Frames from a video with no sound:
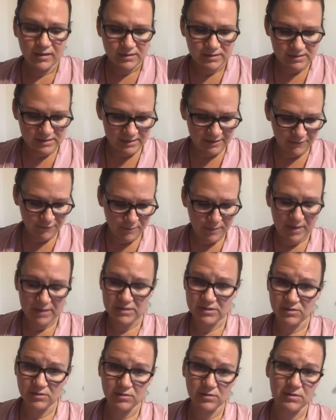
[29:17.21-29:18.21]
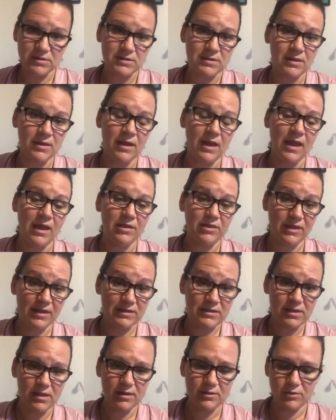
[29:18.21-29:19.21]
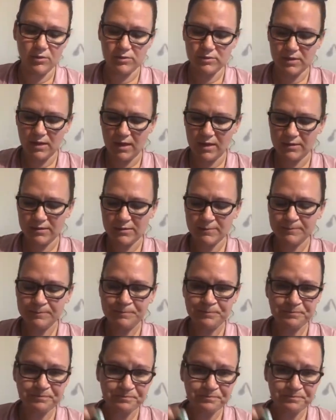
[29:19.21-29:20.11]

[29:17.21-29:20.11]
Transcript: stiff muscles, and things along those lines.